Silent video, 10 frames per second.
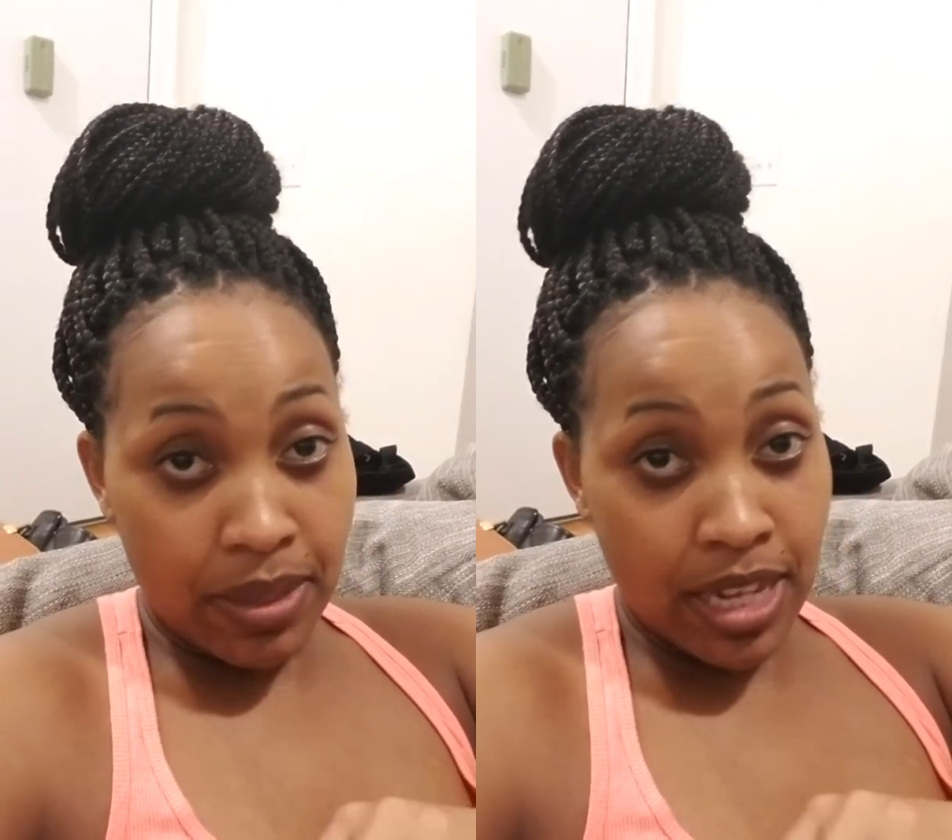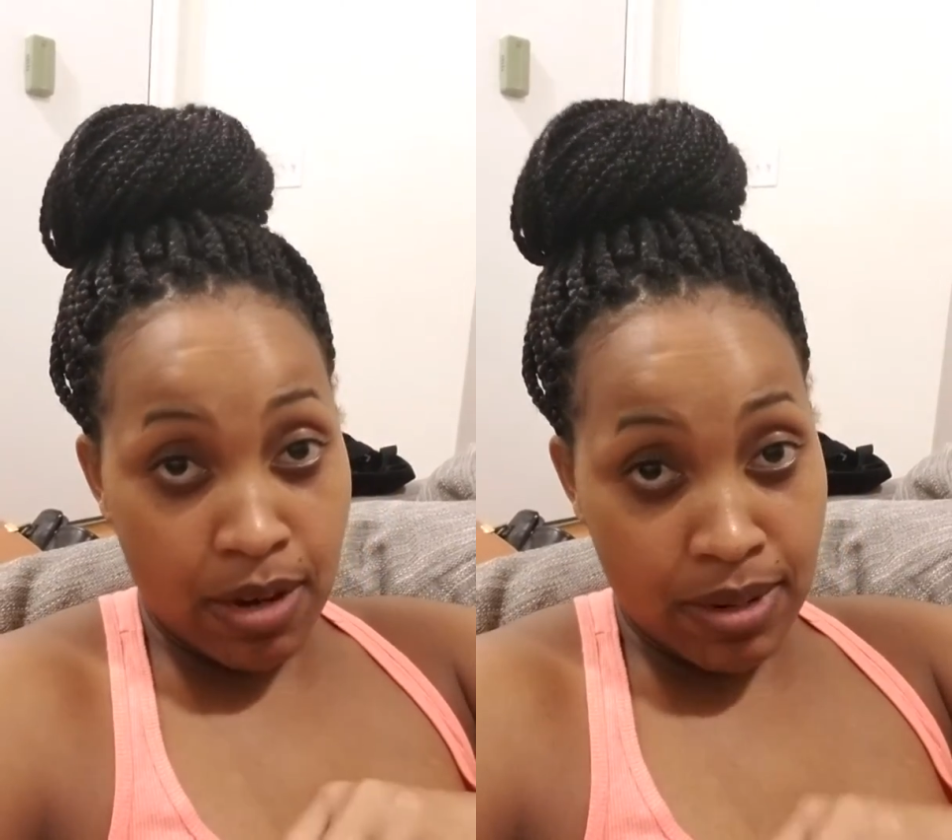
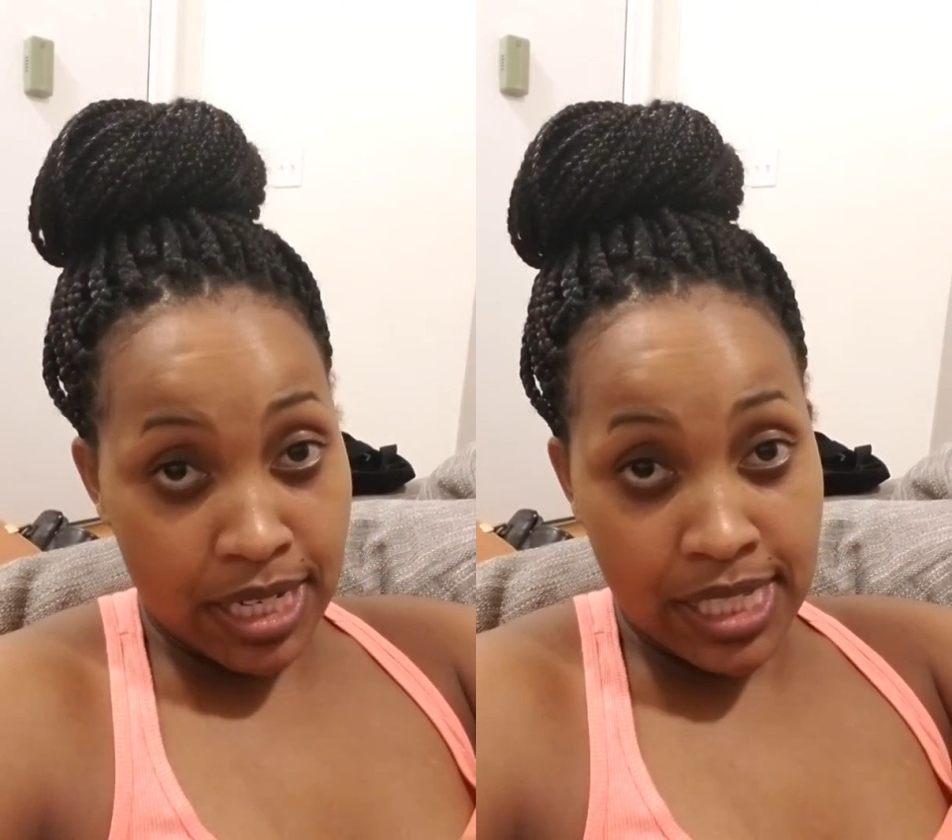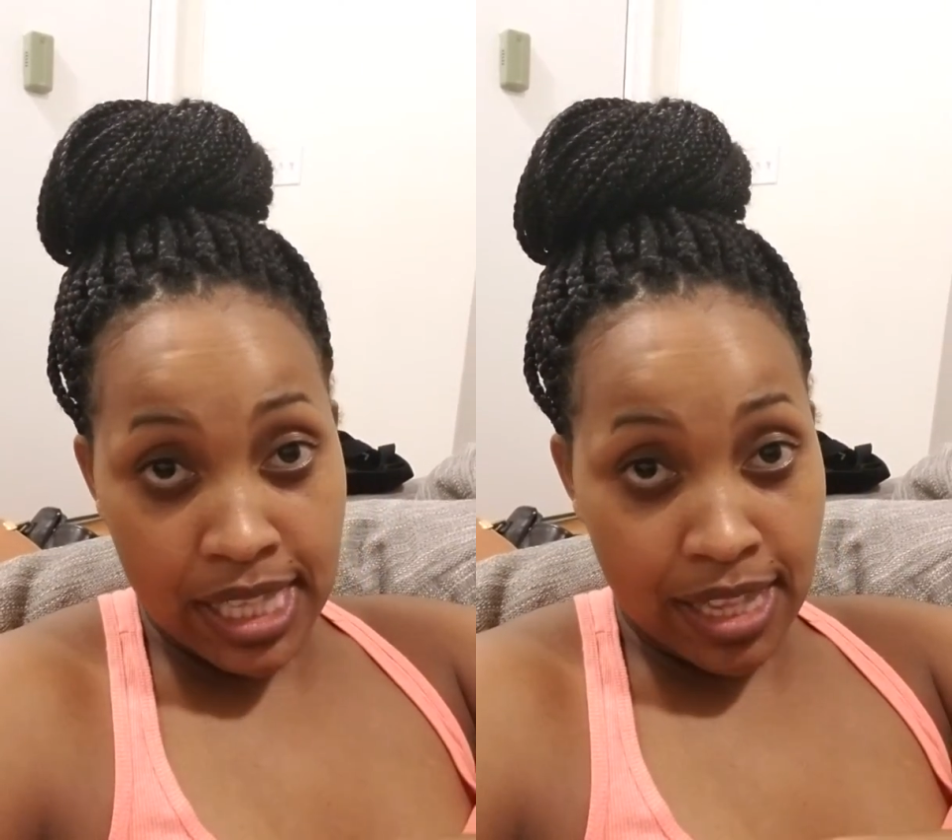that I
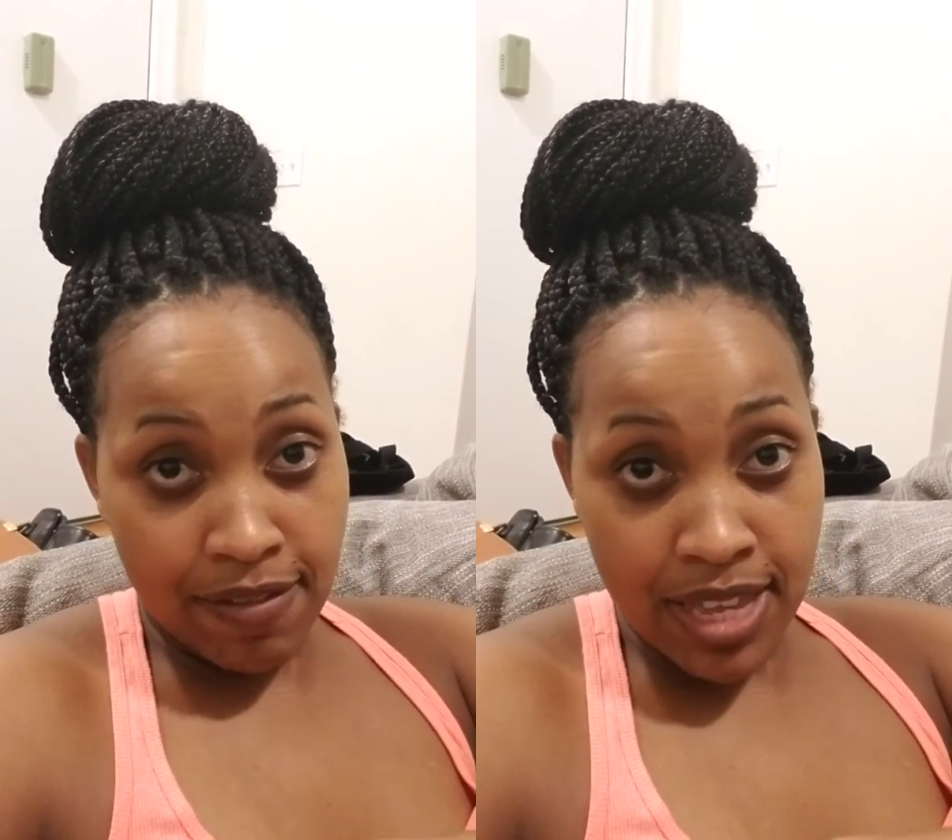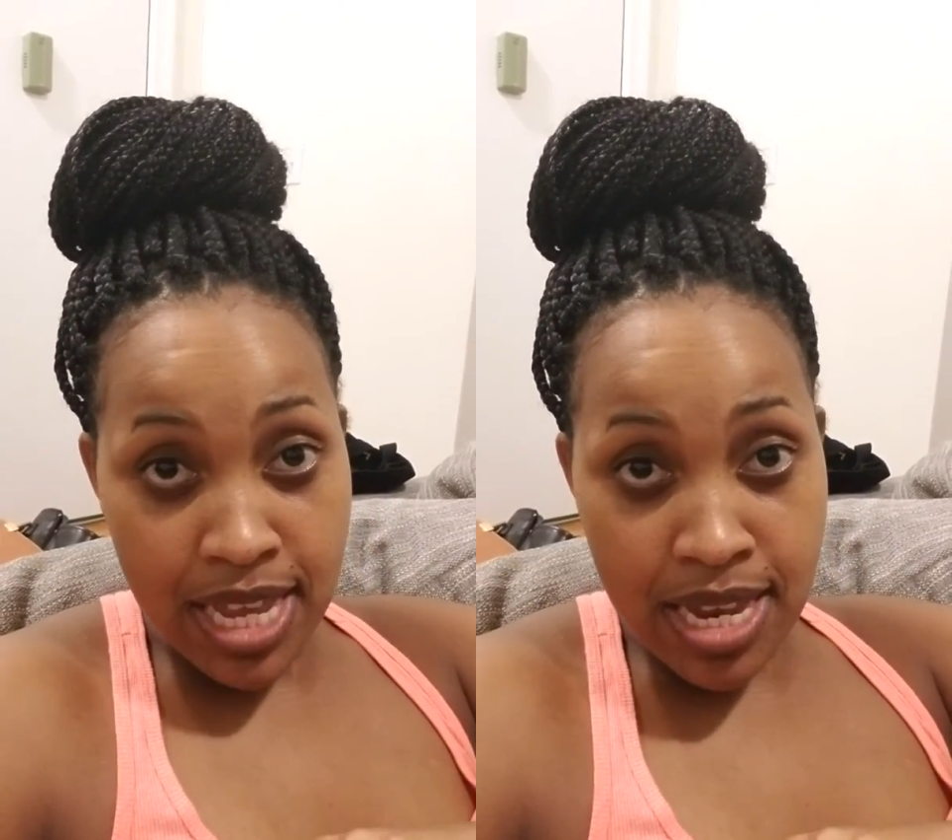wanted to live
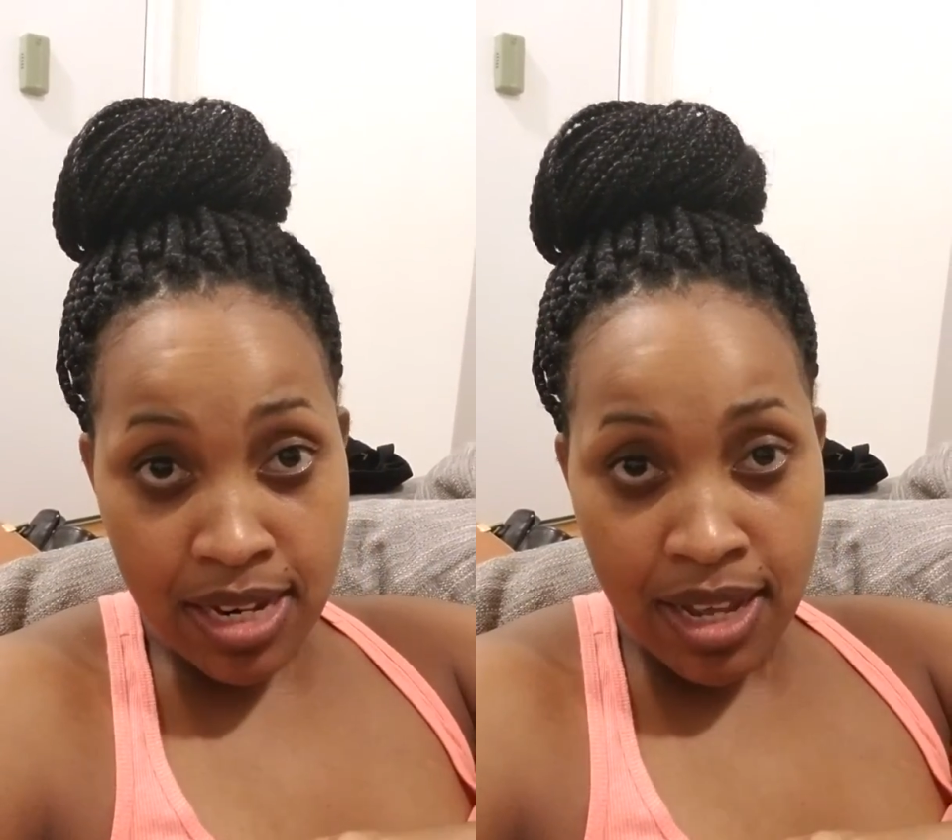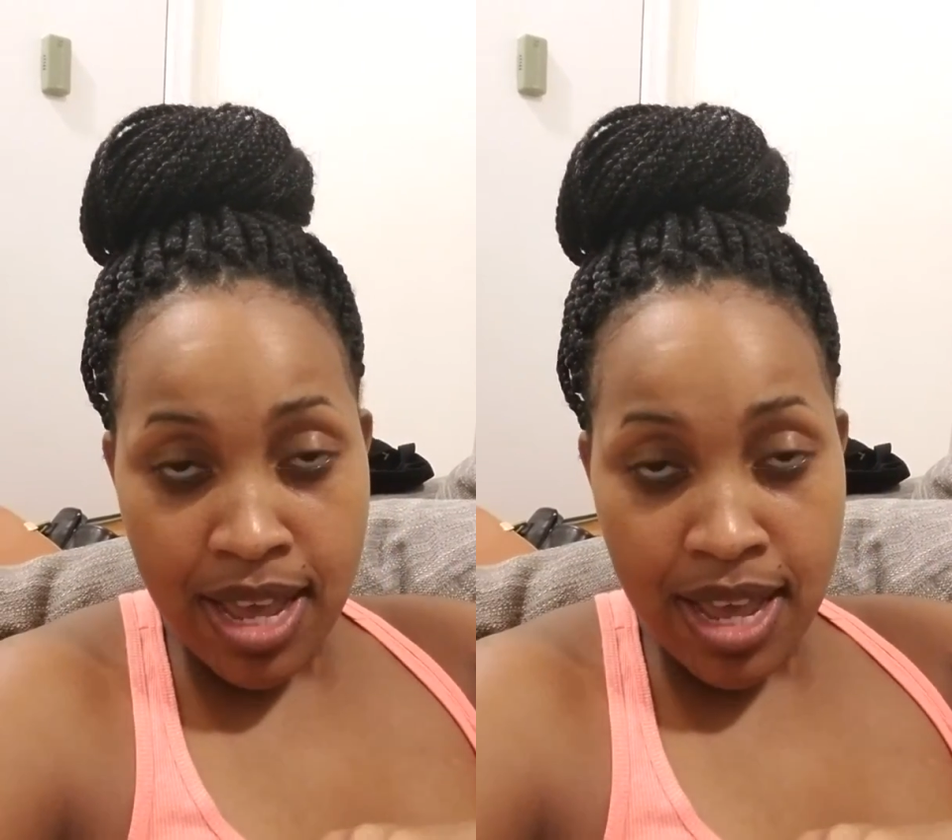in.